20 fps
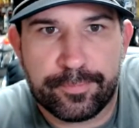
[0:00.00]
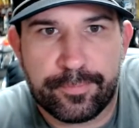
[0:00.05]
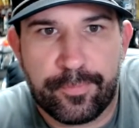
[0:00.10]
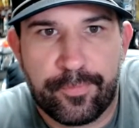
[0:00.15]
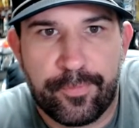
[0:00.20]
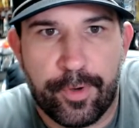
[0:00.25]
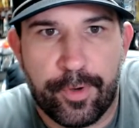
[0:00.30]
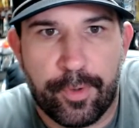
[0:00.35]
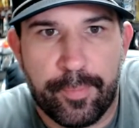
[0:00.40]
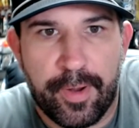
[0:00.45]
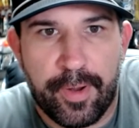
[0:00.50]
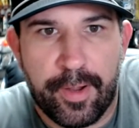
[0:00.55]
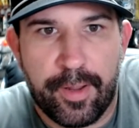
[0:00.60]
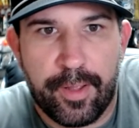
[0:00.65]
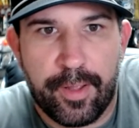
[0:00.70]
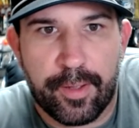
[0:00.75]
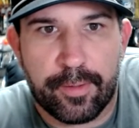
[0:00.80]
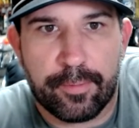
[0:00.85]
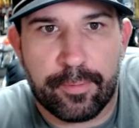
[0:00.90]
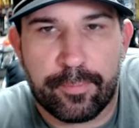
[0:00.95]
fiddle my
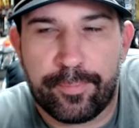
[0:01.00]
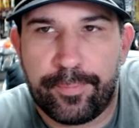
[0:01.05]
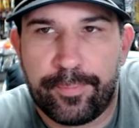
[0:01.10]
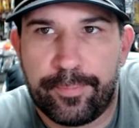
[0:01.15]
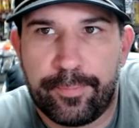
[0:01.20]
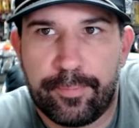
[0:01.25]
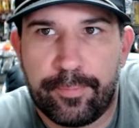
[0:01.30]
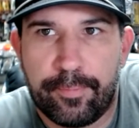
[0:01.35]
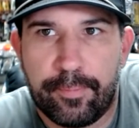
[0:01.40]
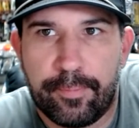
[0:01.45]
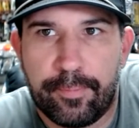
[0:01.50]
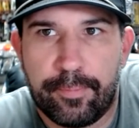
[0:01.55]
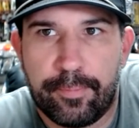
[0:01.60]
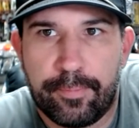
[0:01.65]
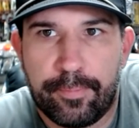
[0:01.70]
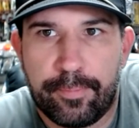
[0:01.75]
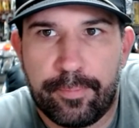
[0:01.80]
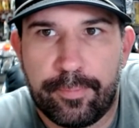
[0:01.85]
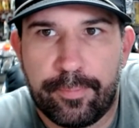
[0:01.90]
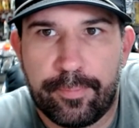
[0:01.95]
dick and
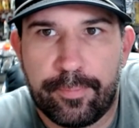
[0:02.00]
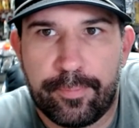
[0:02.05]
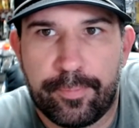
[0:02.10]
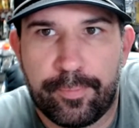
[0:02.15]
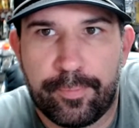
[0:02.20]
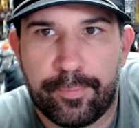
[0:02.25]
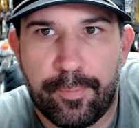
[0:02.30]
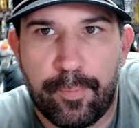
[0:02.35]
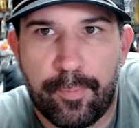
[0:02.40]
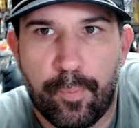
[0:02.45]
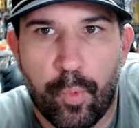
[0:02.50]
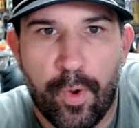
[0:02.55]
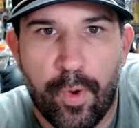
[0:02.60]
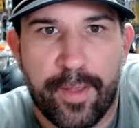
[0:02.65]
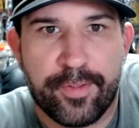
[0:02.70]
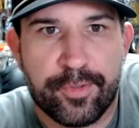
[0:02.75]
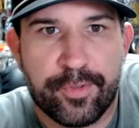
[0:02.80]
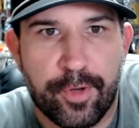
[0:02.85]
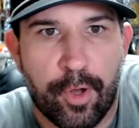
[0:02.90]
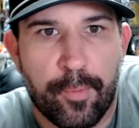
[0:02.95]

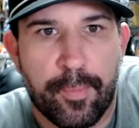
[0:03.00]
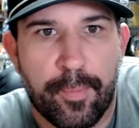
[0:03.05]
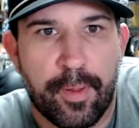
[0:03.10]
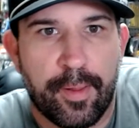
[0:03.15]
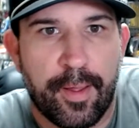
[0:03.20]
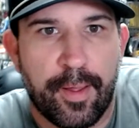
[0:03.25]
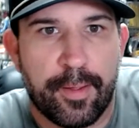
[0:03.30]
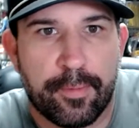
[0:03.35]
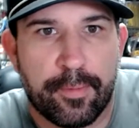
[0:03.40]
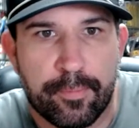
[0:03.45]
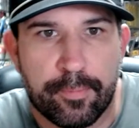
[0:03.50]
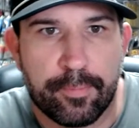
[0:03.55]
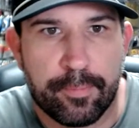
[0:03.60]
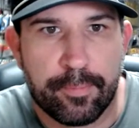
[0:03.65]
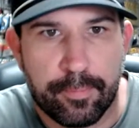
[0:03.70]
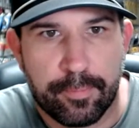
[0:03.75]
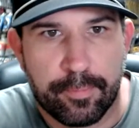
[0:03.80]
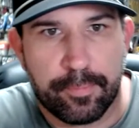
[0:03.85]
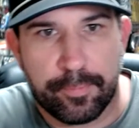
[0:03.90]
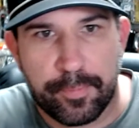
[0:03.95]
waste all my
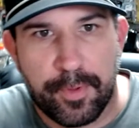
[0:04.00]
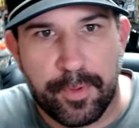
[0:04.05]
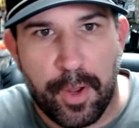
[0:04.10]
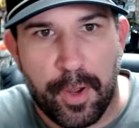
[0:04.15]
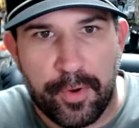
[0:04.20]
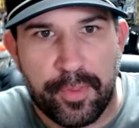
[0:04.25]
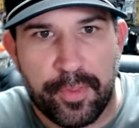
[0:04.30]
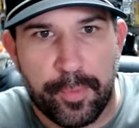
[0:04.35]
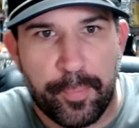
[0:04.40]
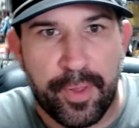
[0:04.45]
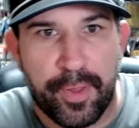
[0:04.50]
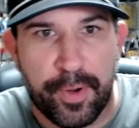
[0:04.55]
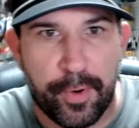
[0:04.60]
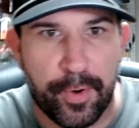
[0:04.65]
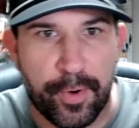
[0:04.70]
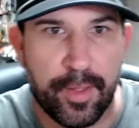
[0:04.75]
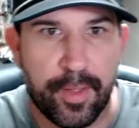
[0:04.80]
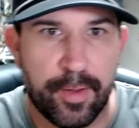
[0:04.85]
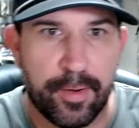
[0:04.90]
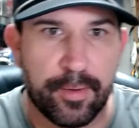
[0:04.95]
go to the
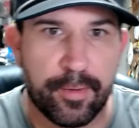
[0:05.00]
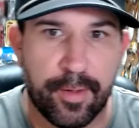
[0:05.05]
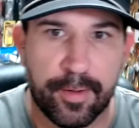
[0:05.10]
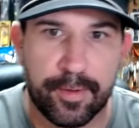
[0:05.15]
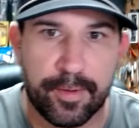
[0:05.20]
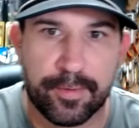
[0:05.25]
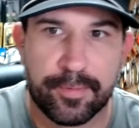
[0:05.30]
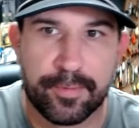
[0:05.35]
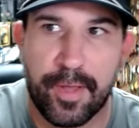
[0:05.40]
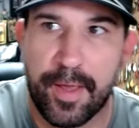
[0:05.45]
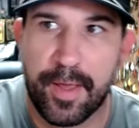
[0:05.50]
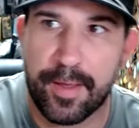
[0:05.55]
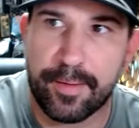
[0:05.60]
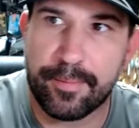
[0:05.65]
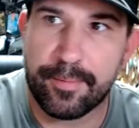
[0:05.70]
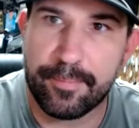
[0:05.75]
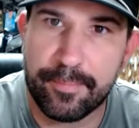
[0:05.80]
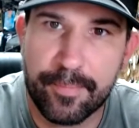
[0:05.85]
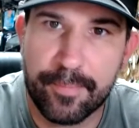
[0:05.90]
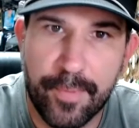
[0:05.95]
bitter end, take
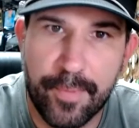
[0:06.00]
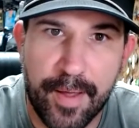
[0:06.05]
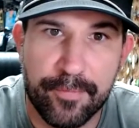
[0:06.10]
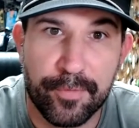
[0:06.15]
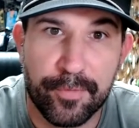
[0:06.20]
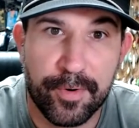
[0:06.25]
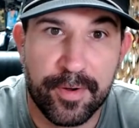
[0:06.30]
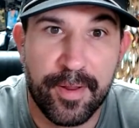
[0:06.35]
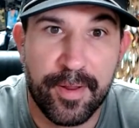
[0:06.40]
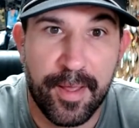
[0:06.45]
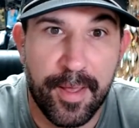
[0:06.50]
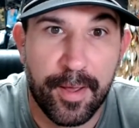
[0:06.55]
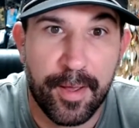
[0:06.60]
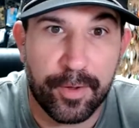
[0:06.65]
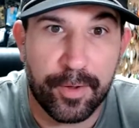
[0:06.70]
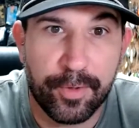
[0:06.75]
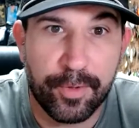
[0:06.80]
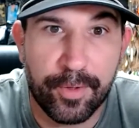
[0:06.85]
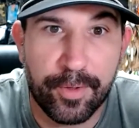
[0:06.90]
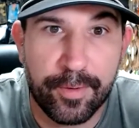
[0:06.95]
every day I
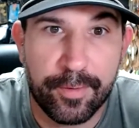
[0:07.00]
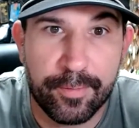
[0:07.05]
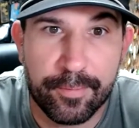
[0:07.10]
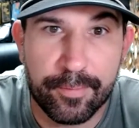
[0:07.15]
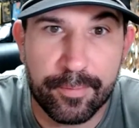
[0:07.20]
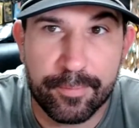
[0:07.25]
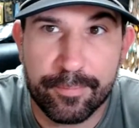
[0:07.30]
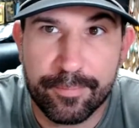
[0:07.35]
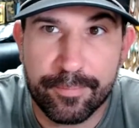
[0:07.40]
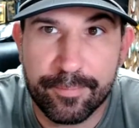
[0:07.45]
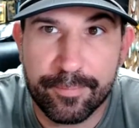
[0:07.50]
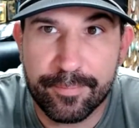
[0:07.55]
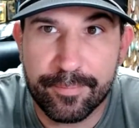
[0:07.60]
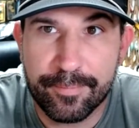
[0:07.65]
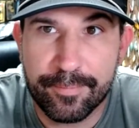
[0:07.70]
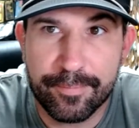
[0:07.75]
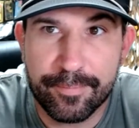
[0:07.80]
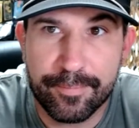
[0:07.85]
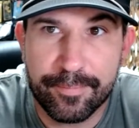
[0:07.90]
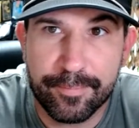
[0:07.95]
could and
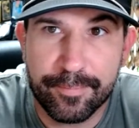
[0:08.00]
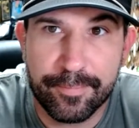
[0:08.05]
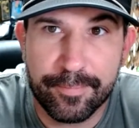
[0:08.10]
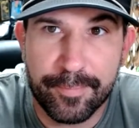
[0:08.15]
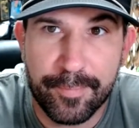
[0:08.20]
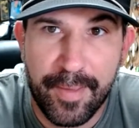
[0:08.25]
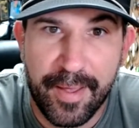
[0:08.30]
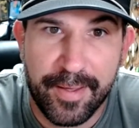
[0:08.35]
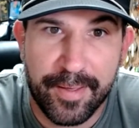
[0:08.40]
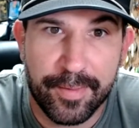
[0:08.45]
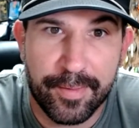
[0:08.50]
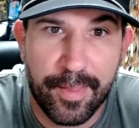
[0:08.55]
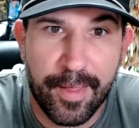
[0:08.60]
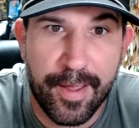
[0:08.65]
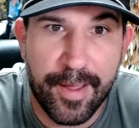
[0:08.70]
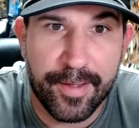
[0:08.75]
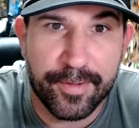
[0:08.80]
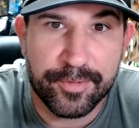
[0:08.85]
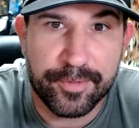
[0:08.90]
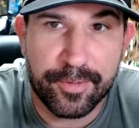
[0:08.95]
make it
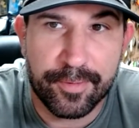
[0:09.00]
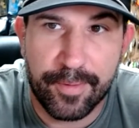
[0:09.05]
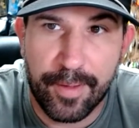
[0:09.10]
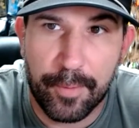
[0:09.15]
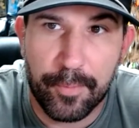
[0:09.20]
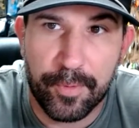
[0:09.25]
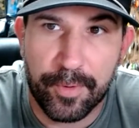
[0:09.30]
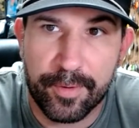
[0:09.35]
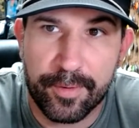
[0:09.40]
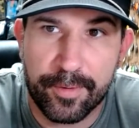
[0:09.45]
last. I wanted